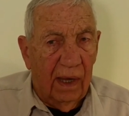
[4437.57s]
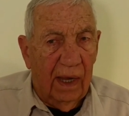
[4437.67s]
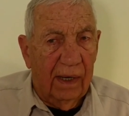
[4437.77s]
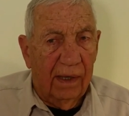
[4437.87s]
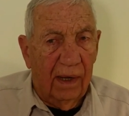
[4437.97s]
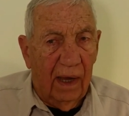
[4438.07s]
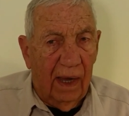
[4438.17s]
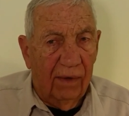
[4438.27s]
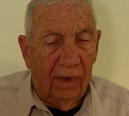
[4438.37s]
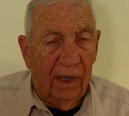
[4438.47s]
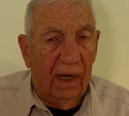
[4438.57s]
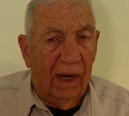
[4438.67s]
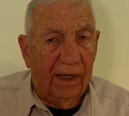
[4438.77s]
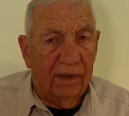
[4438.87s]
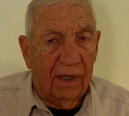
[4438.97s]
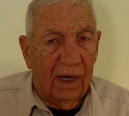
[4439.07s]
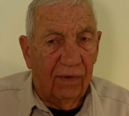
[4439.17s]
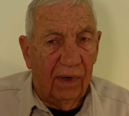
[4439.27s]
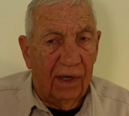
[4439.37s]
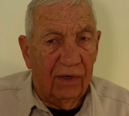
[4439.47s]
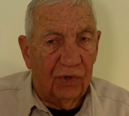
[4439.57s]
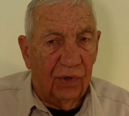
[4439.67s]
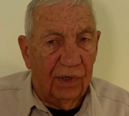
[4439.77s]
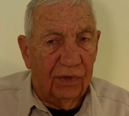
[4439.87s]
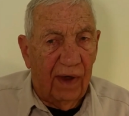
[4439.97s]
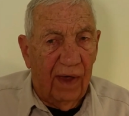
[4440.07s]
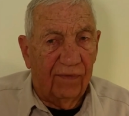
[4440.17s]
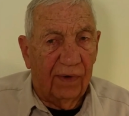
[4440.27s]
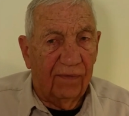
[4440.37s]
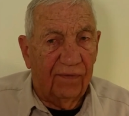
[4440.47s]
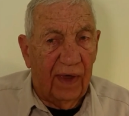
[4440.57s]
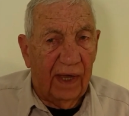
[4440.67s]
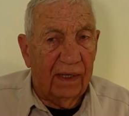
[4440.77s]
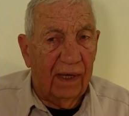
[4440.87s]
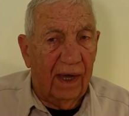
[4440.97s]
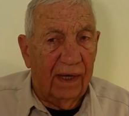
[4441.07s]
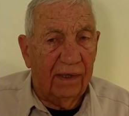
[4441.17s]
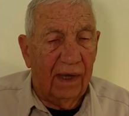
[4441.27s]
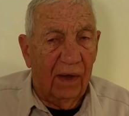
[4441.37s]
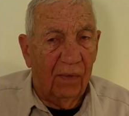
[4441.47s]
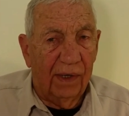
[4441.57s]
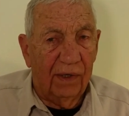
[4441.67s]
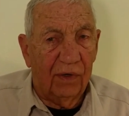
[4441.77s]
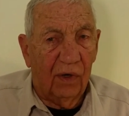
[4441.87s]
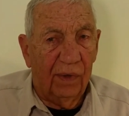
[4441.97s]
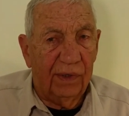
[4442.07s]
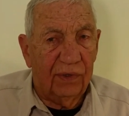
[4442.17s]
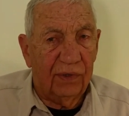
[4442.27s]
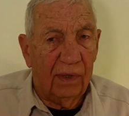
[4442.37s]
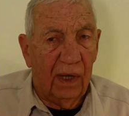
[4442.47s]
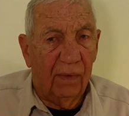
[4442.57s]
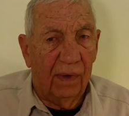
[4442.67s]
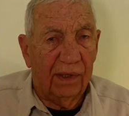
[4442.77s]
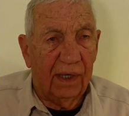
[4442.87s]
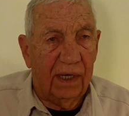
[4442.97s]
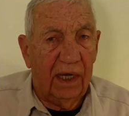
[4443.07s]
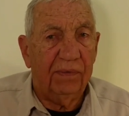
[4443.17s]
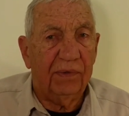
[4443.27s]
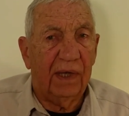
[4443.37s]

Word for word: And I really liked it. I really enjoyed traveling. In fact, I, I wanted to quit, I wanted to keep